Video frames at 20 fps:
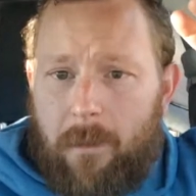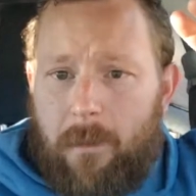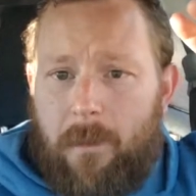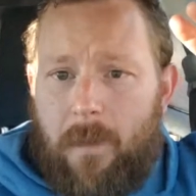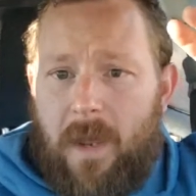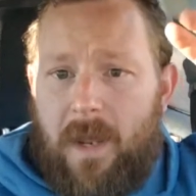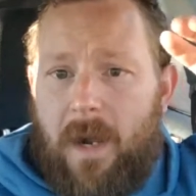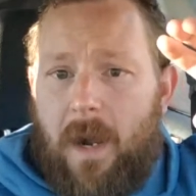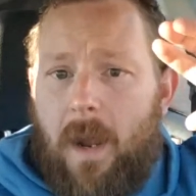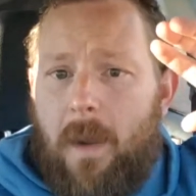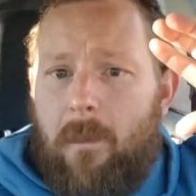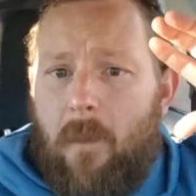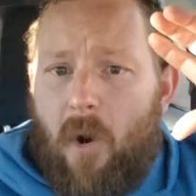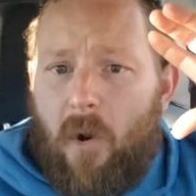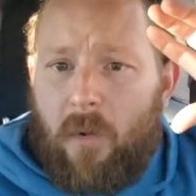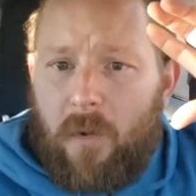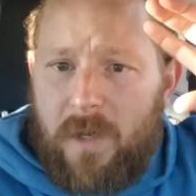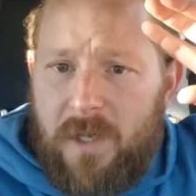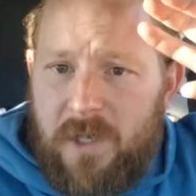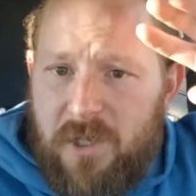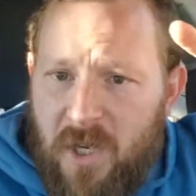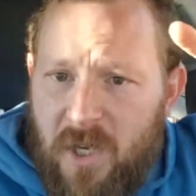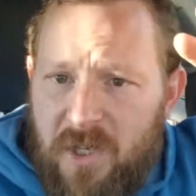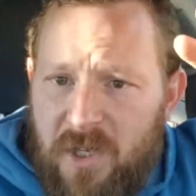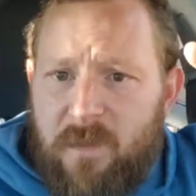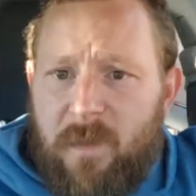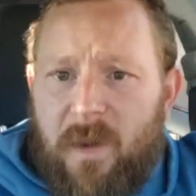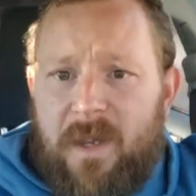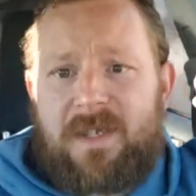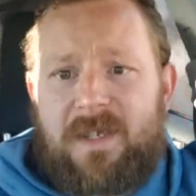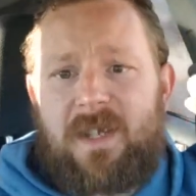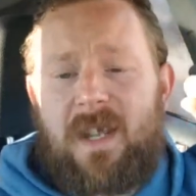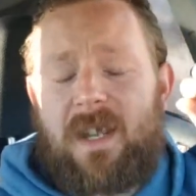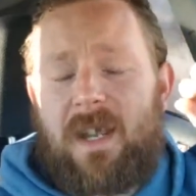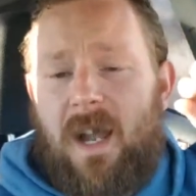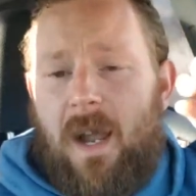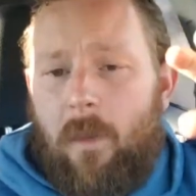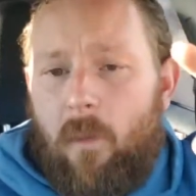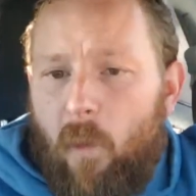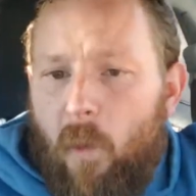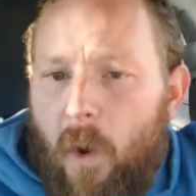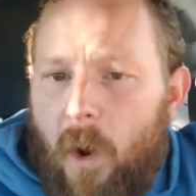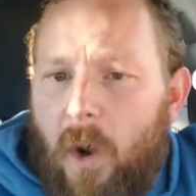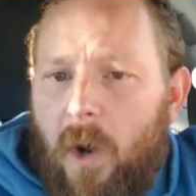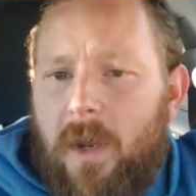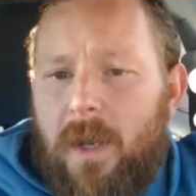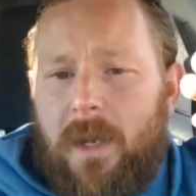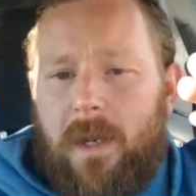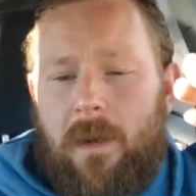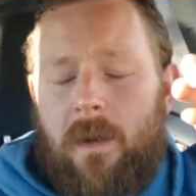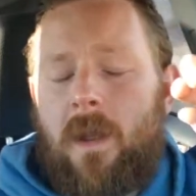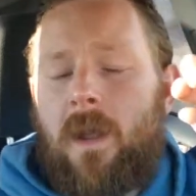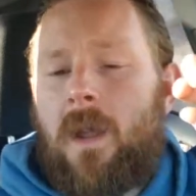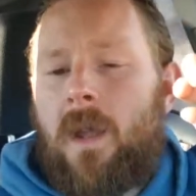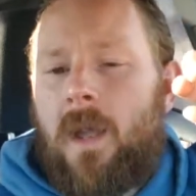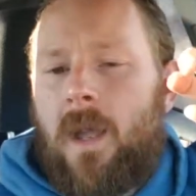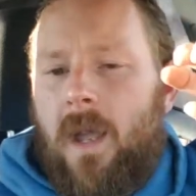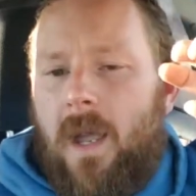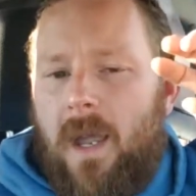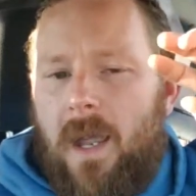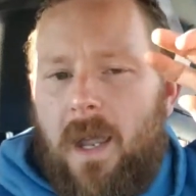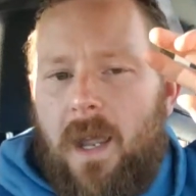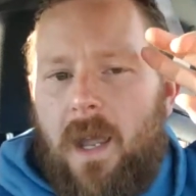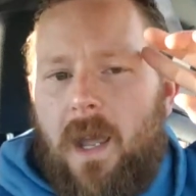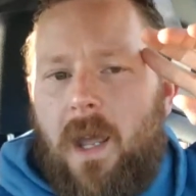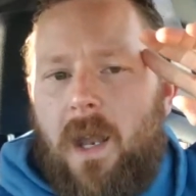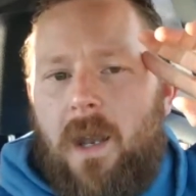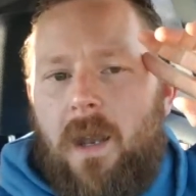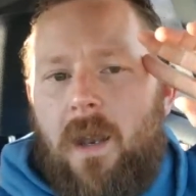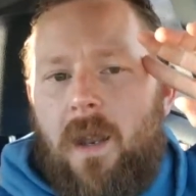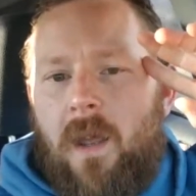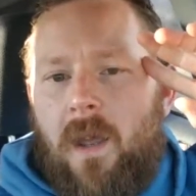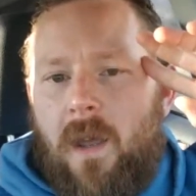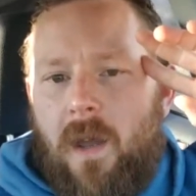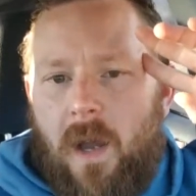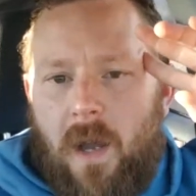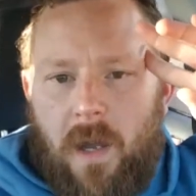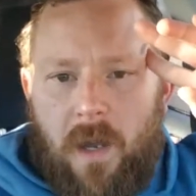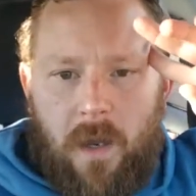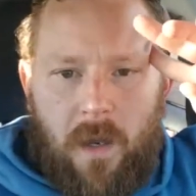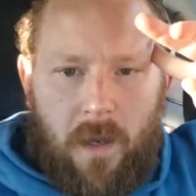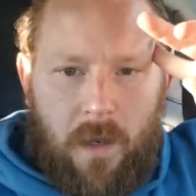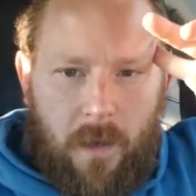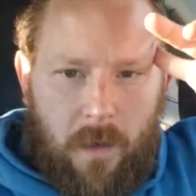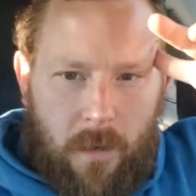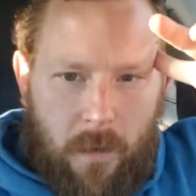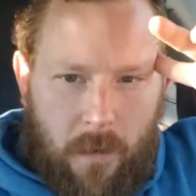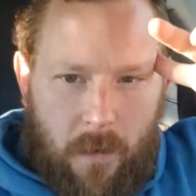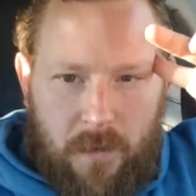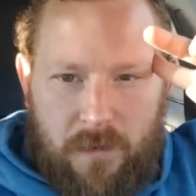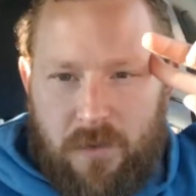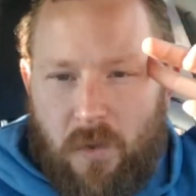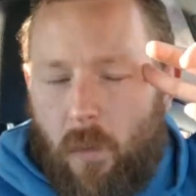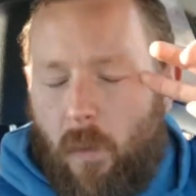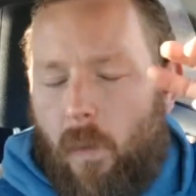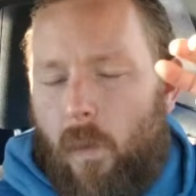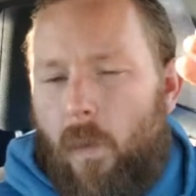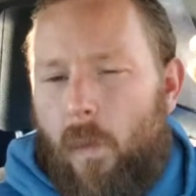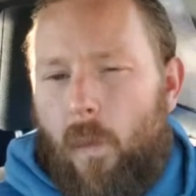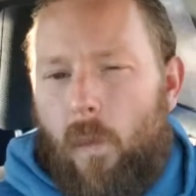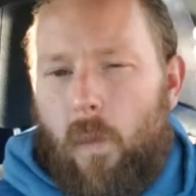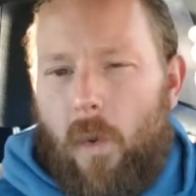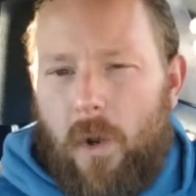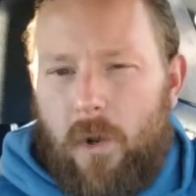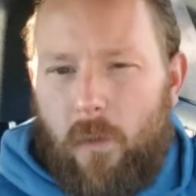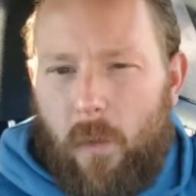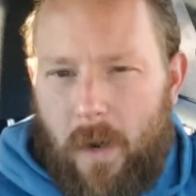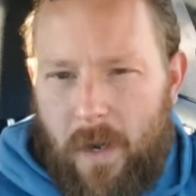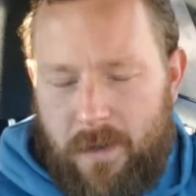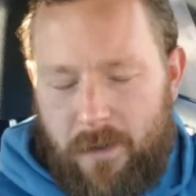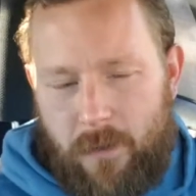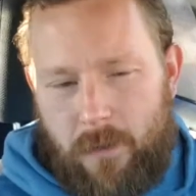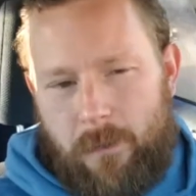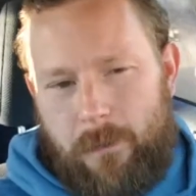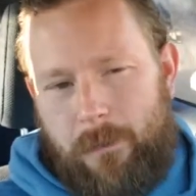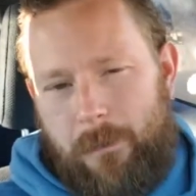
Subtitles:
And I'm already changing my state. I'm walking. And so what do I do?